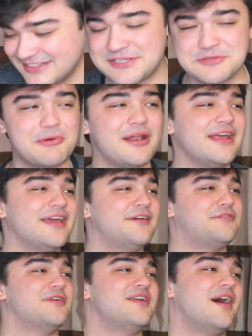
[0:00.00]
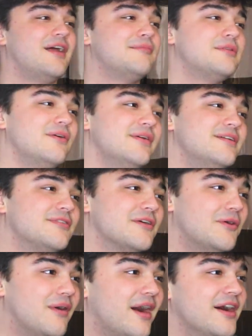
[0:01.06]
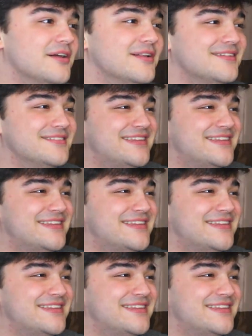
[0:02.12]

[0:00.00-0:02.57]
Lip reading: This is what I get for not uploading for a while.